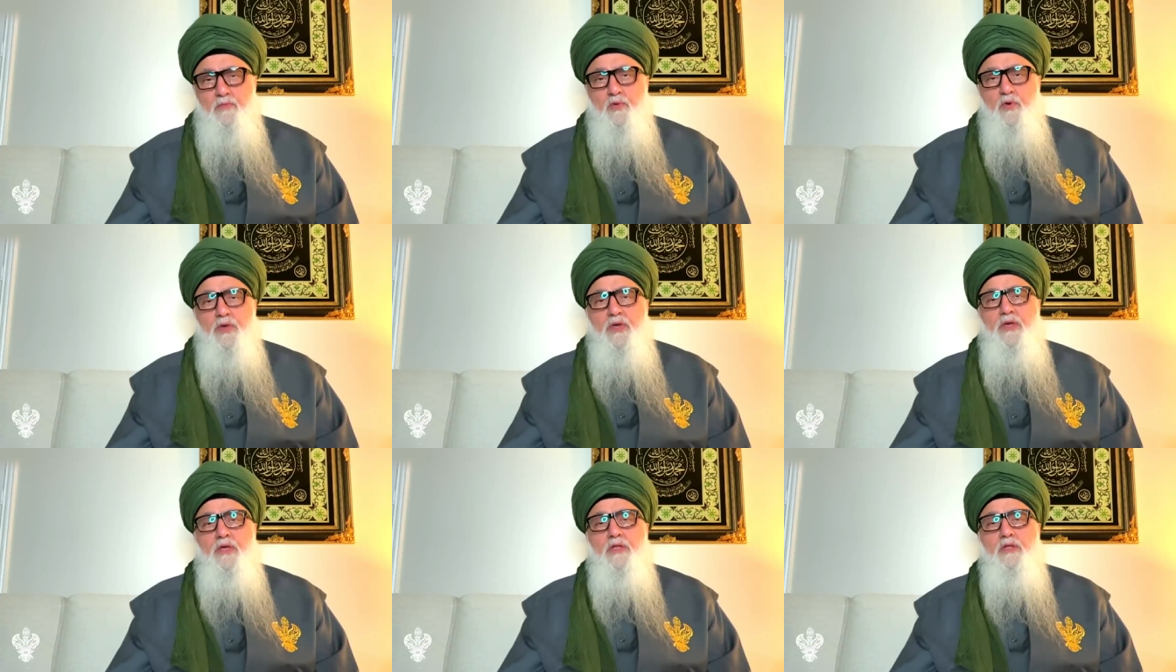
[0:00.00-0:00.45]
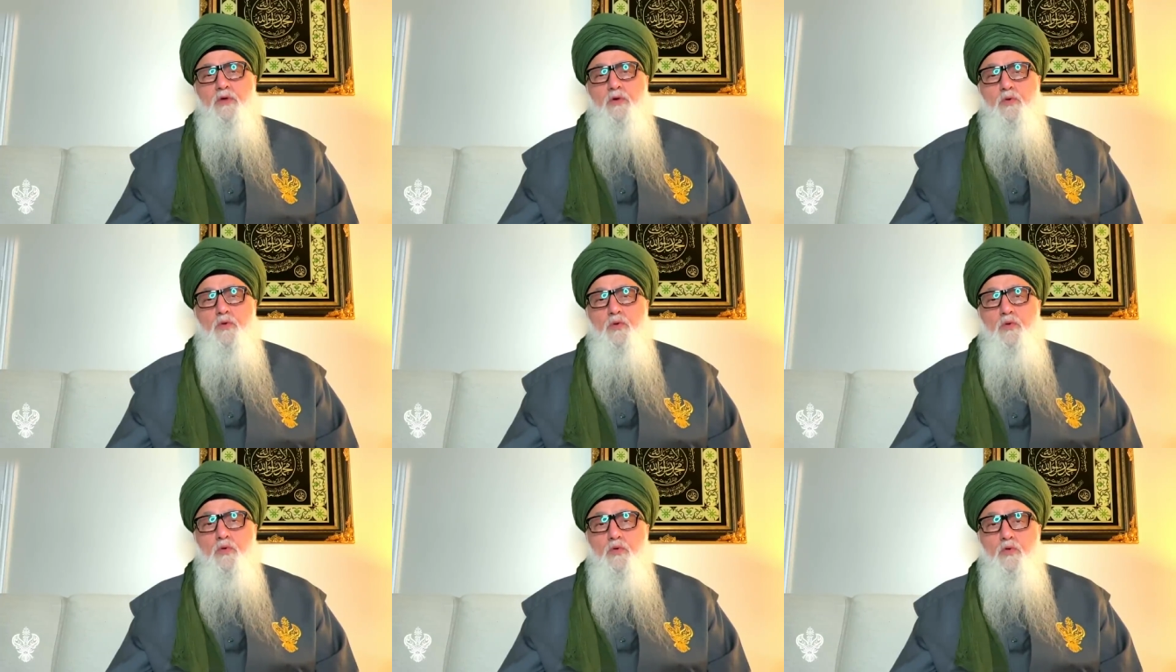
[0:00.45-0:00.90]
Muhi
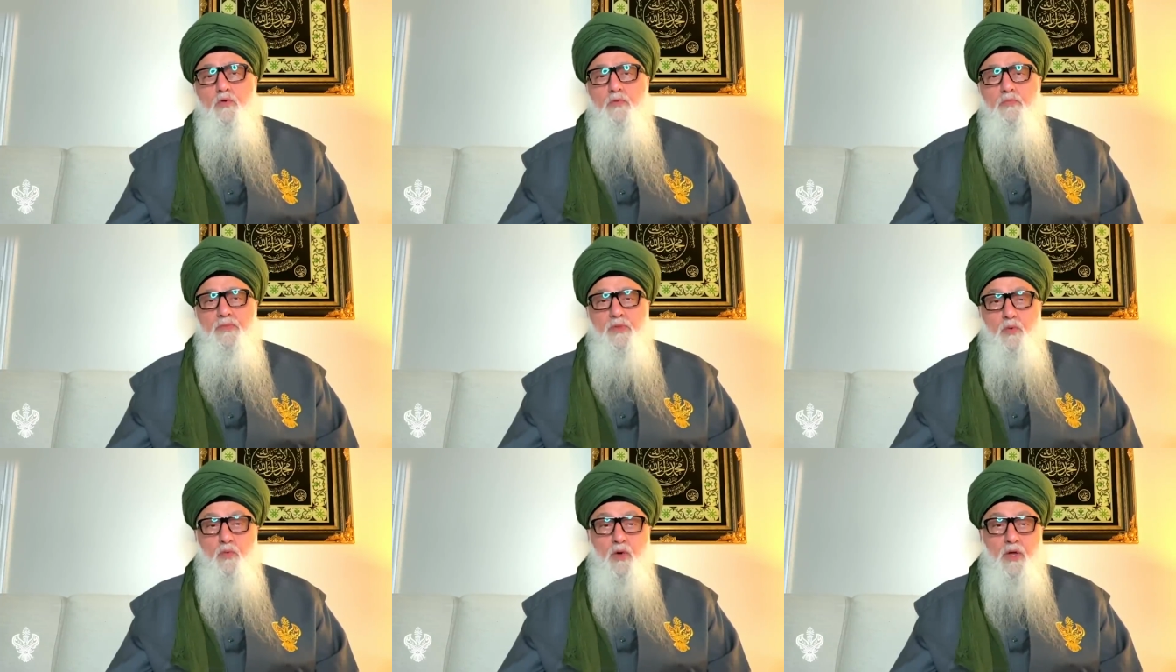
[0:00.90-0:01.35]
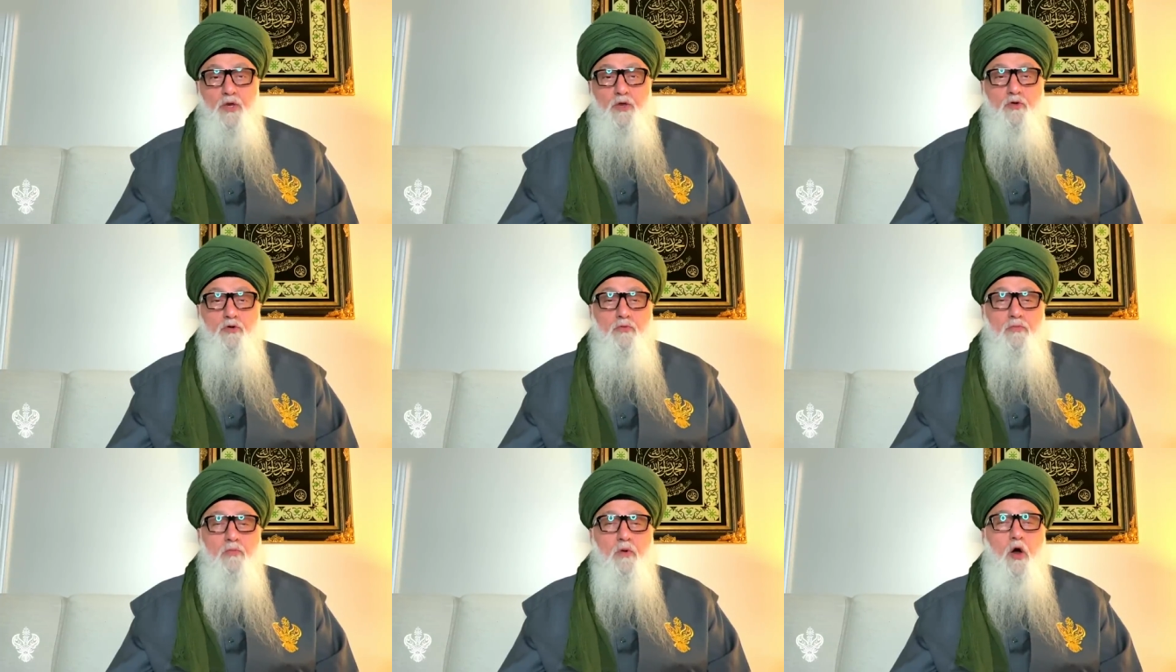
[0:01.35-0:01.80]
al-qulub, the one
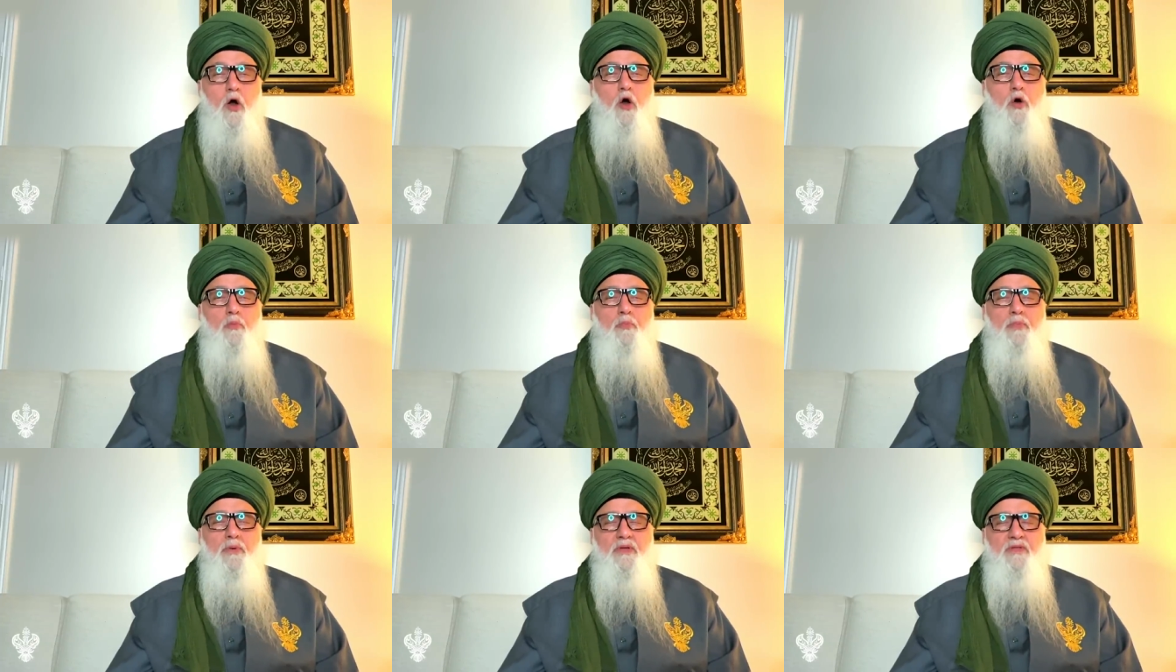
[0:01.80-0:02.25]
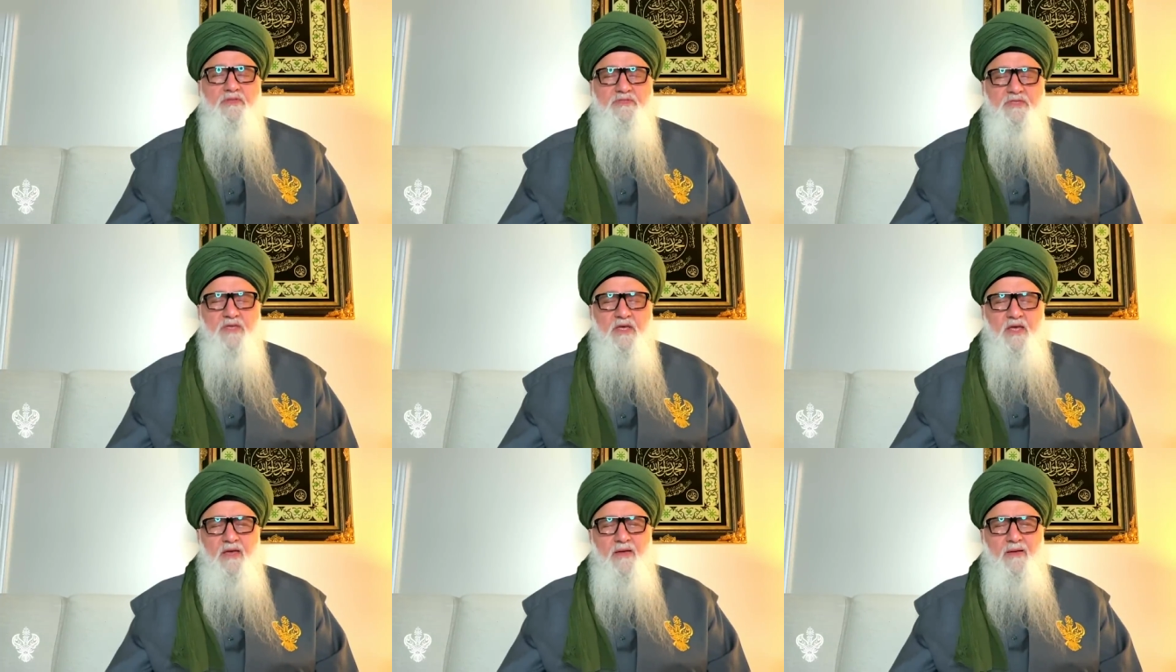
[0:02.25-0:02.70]
whom
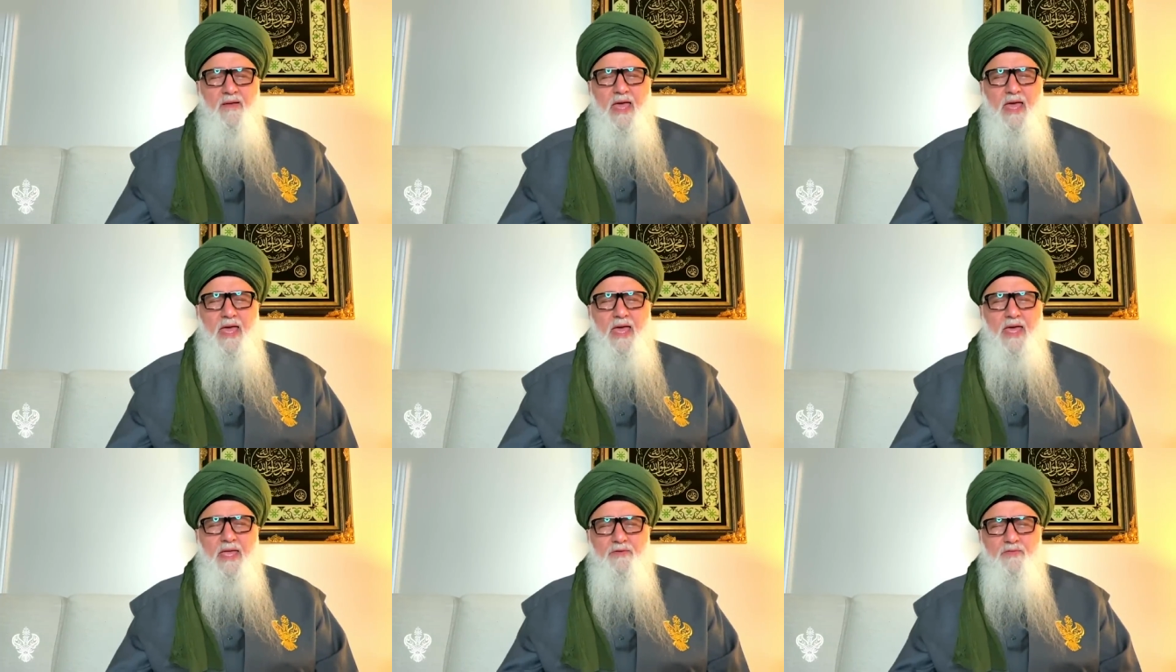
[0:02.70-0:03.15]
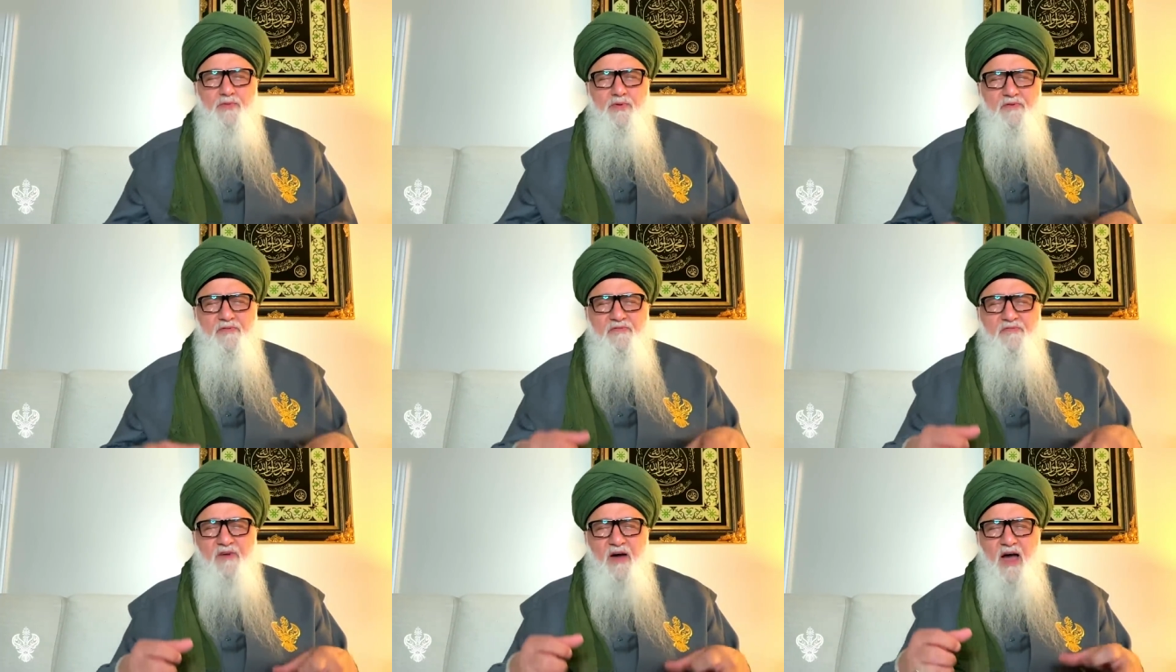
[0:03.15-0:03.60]
opens and
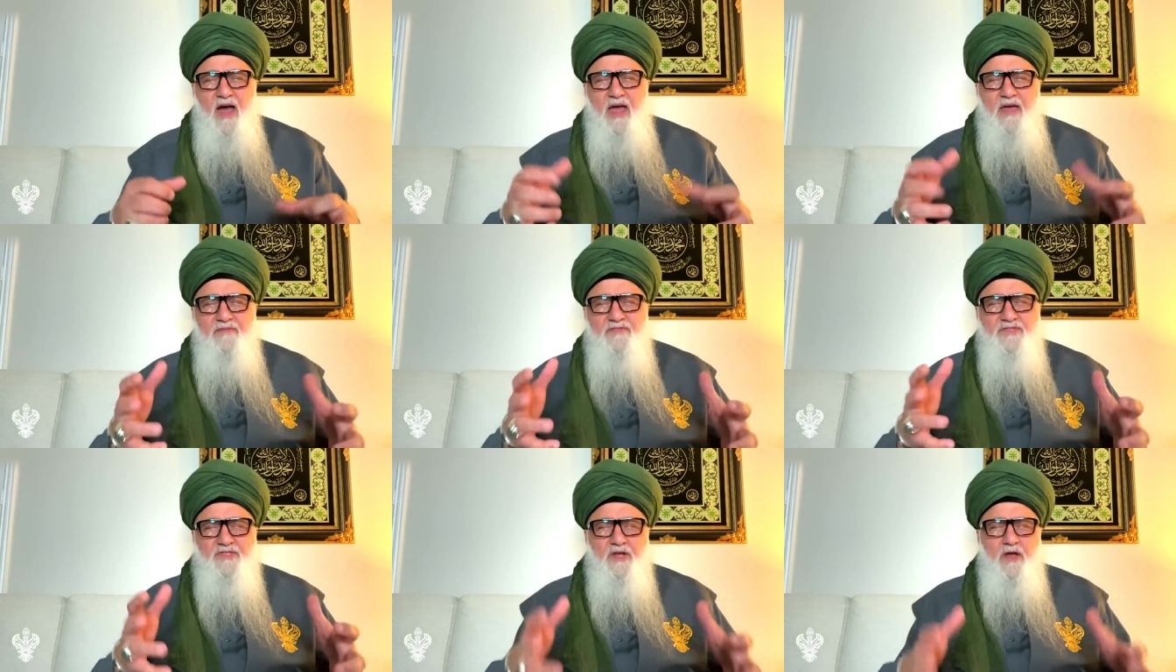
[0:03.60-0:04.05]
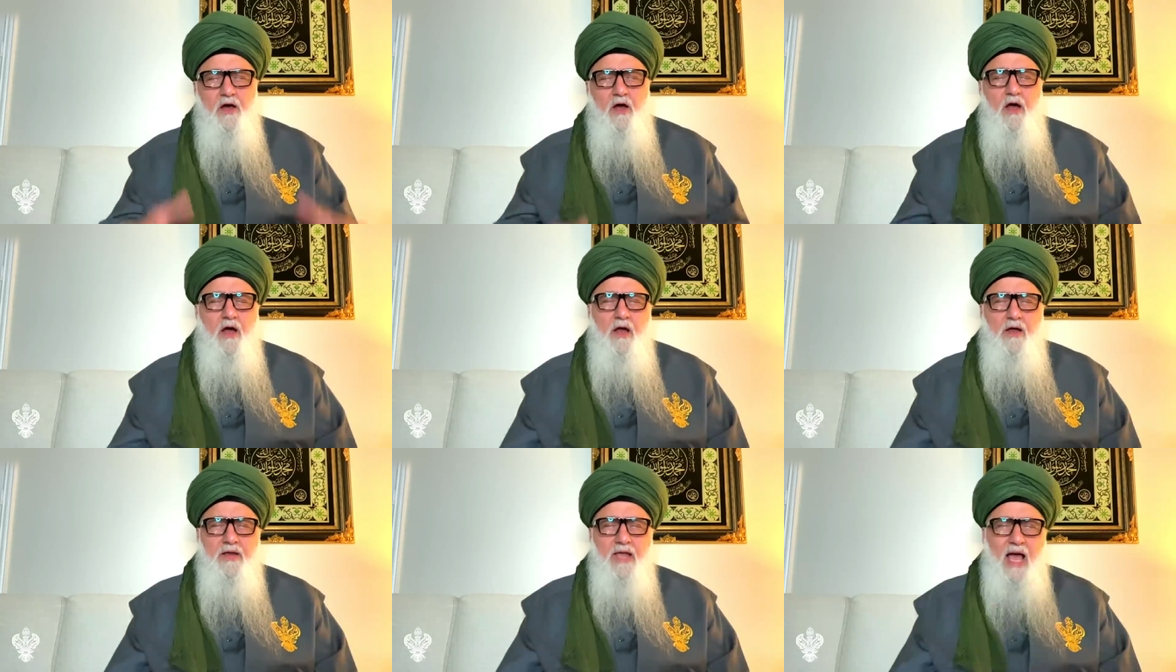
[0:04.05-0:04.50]
revives the
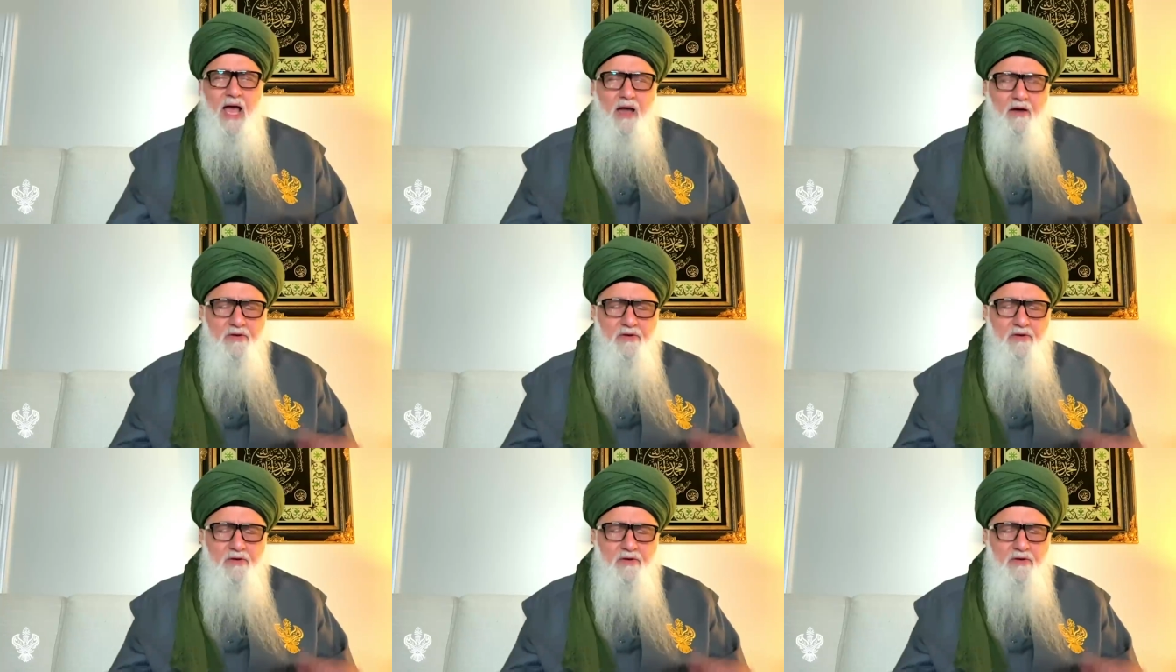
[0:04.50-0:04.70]
heart.